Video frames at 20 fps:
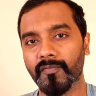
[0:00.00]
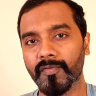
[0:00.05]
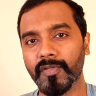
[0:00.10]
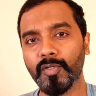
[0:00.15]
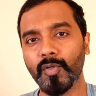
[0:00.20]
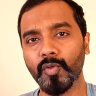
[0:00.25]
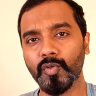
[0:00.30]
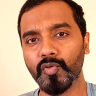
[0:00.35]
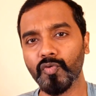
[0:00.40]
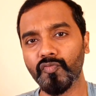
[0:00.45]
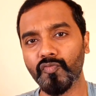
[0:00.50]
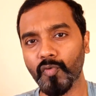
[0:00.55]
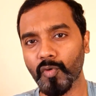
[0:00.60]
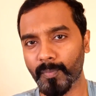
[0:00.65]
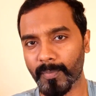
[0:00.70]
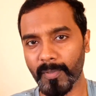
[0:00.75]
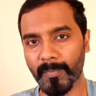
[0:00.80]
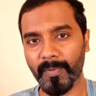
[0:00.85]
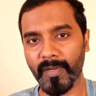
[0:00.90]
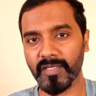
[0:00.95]
we don't do
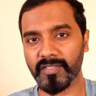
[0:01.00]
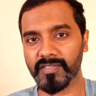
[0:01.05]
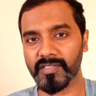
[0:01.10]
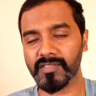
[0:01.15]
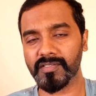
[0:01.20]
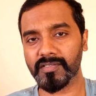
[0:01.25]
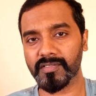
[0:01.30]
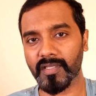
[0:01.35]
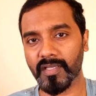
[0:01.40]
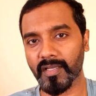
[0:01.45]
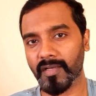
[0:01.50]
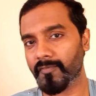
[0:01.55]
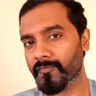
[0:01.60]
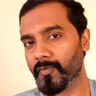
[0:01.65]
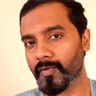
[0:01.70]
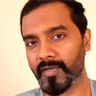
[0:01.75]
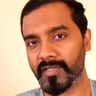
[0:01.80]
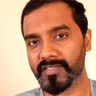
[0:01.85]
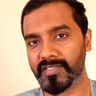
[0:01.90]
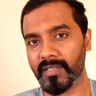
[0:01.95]
full preparations. Uh,
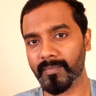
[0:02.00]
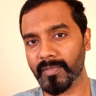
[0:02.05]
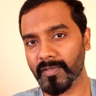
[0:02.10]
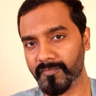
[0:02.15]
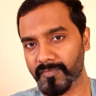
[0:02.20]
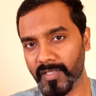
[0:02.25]
for example,